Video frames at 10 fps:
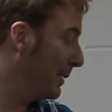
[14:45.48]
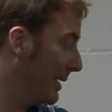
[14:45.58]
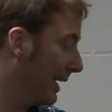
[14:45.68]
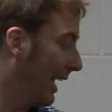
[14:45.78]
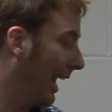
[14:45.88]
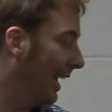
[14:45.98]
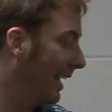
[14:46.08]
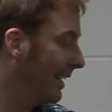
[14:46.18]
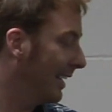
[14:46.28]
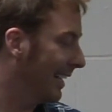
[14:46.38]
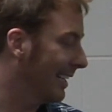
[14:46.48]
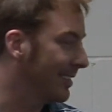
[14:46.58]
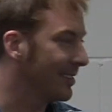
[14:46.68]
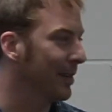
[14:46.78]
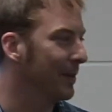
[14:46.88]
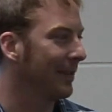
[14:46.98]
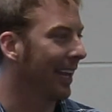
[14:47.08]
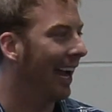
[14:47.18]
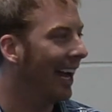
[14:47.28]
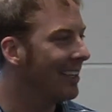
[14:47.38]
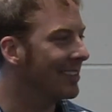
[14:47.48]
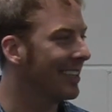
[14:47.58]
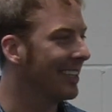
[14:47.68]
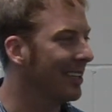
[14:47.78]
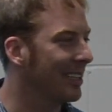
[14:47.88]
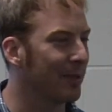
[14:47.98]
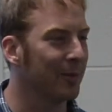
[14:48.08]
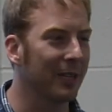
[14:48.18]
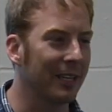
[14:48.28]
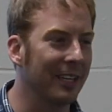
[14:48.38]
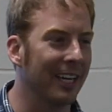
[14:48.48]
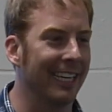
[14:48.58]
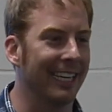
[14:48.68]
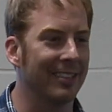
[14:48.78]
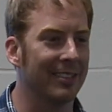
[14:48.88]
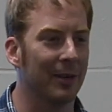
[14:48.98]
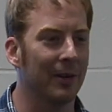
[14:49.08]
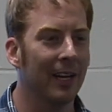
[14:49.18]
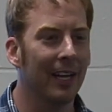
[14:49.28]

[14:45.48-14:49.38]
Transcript: maybe a can and some gas, and then you get some really good ideas. So